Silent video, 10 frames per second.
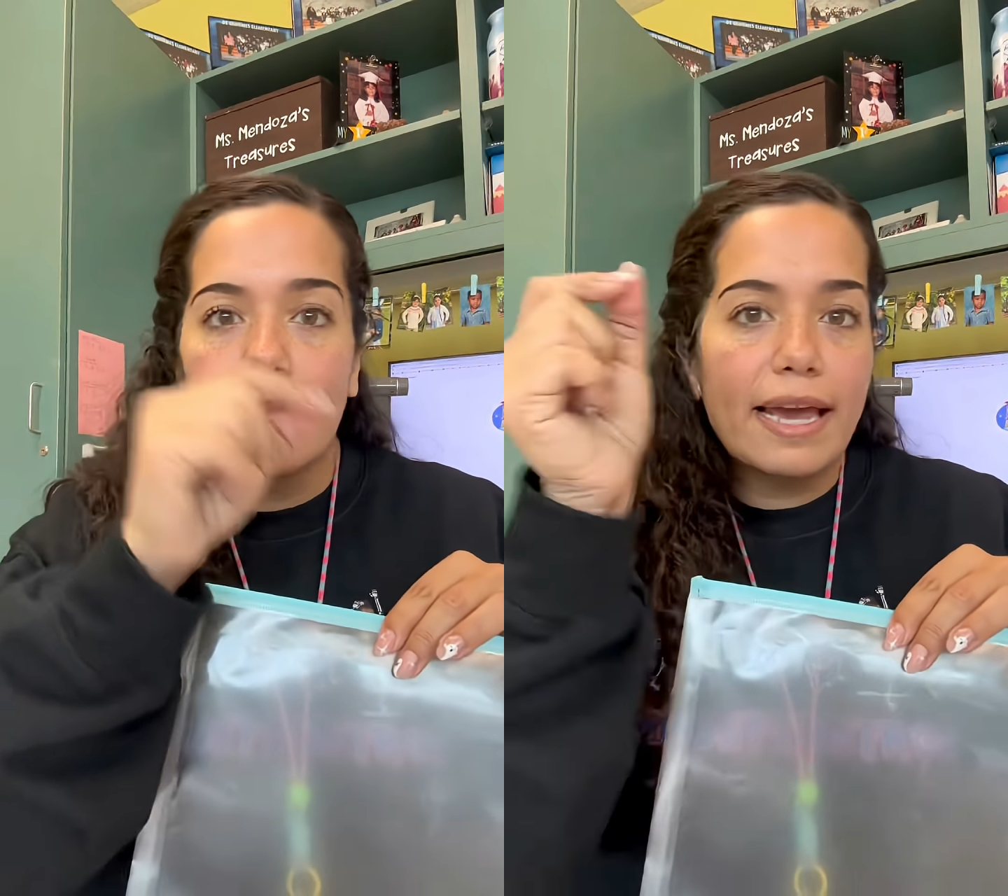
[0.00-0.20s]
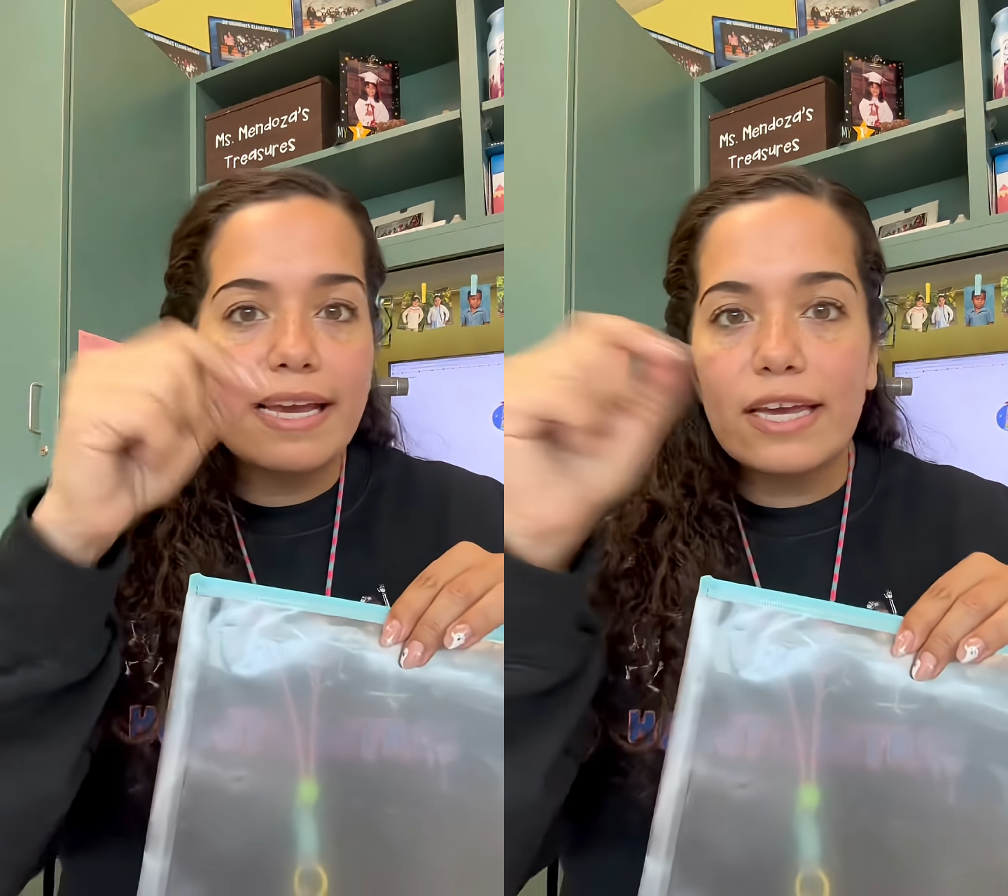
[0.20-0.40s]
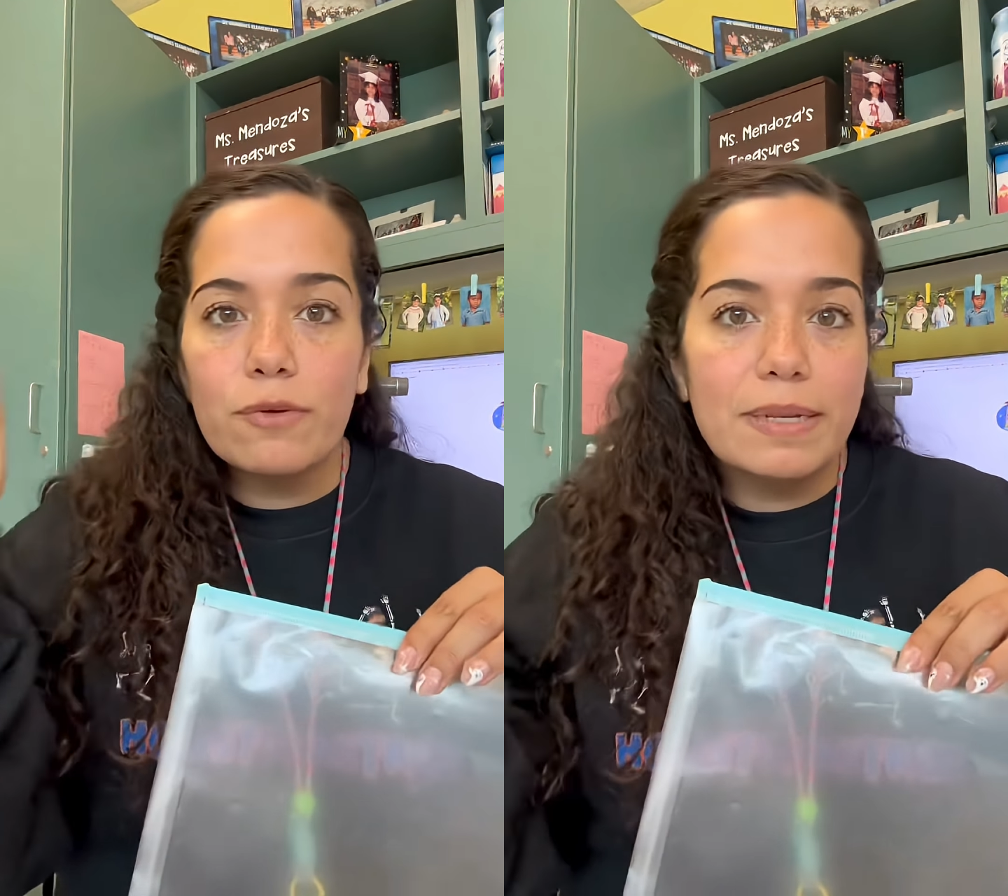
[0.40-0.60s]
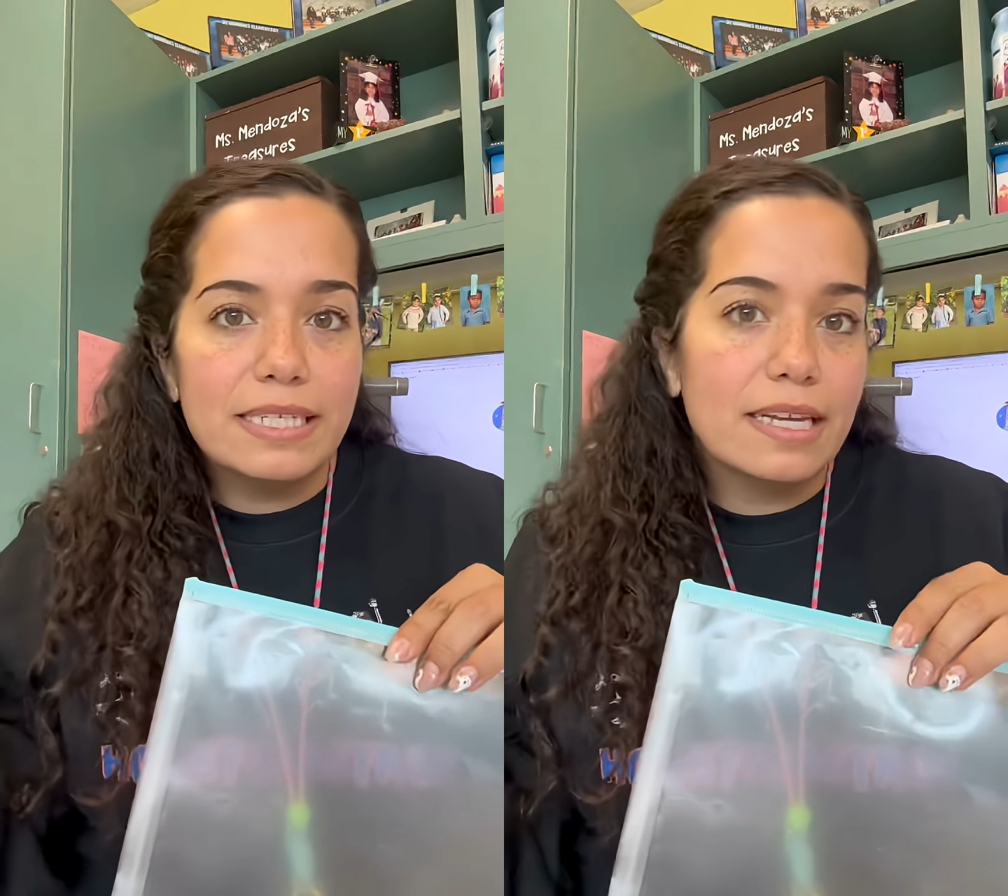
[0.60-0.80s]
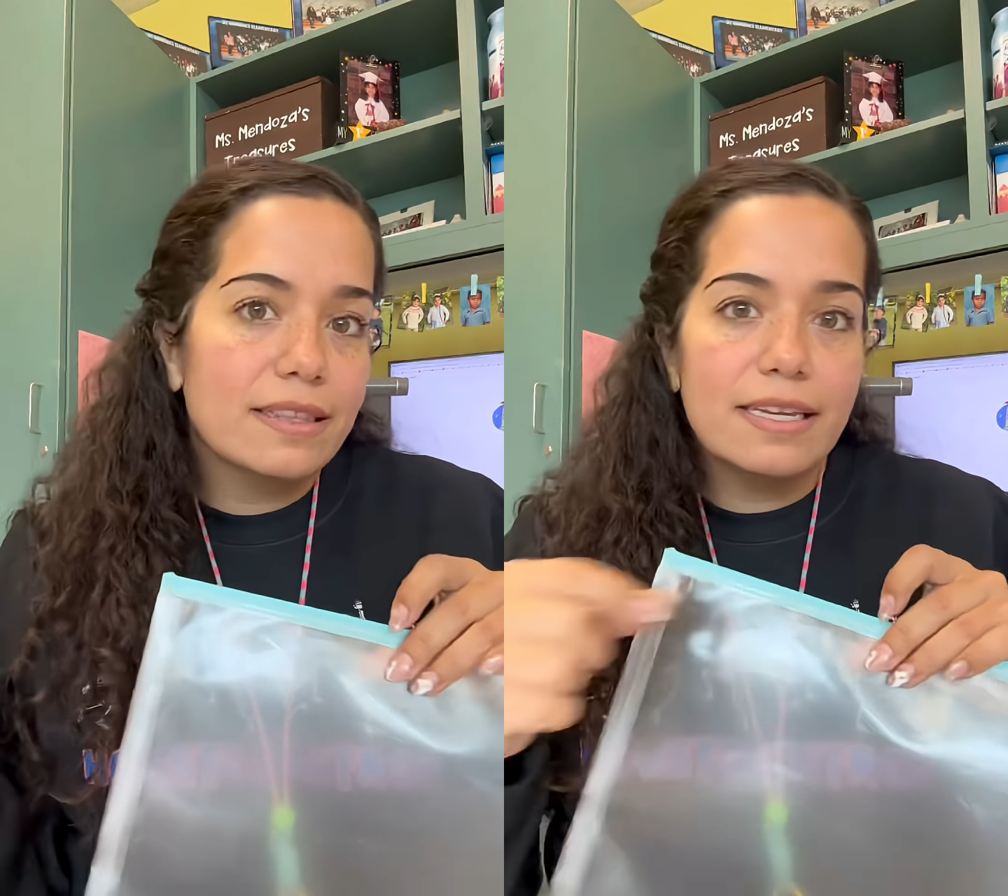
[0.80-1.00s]
hey, can you
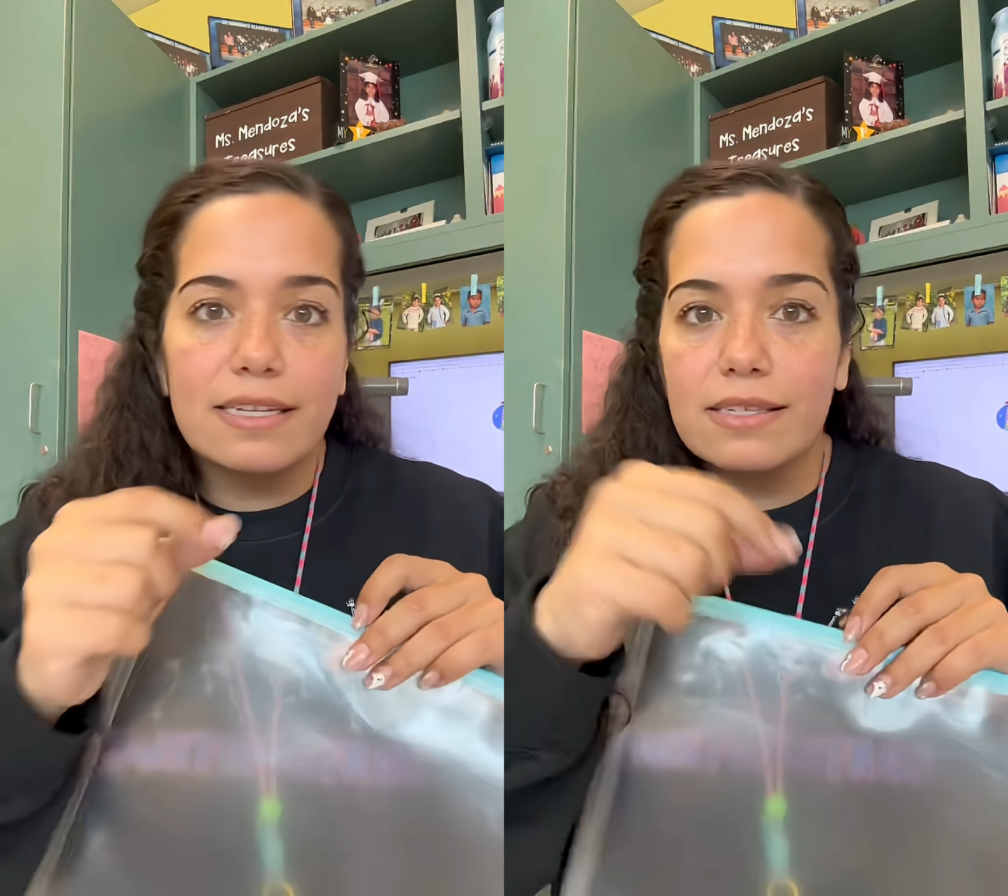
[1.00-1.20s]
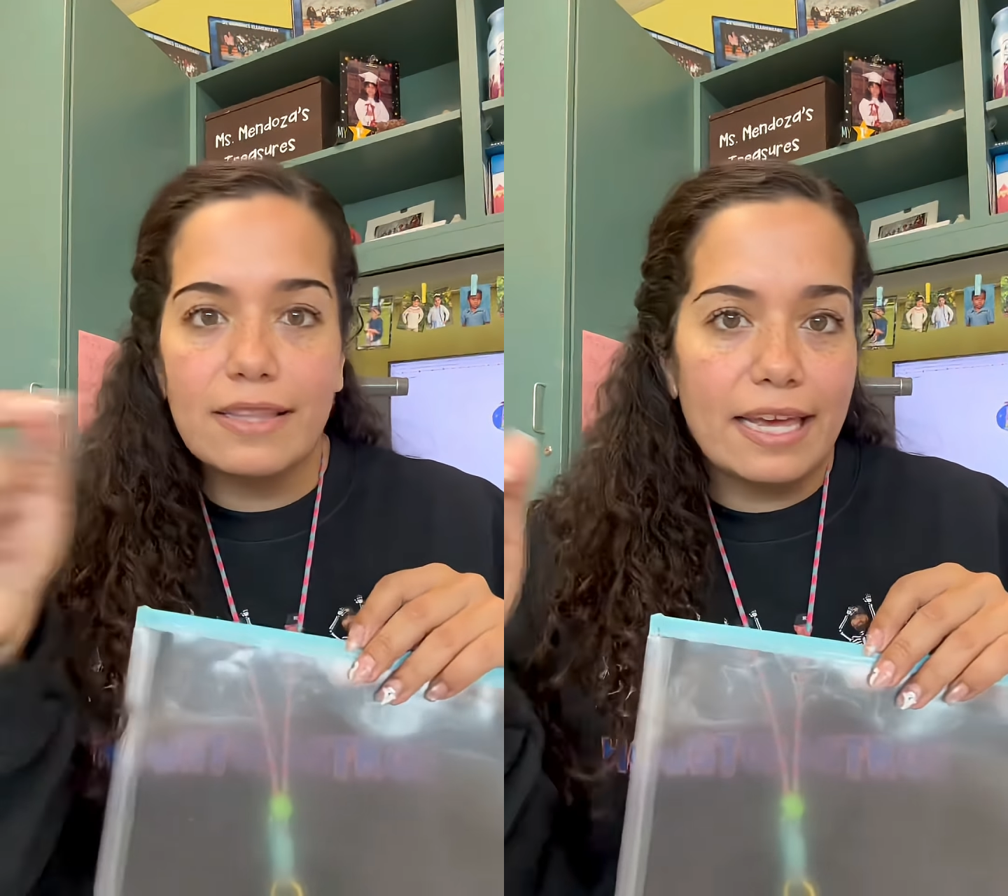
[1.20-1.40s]
please cut this?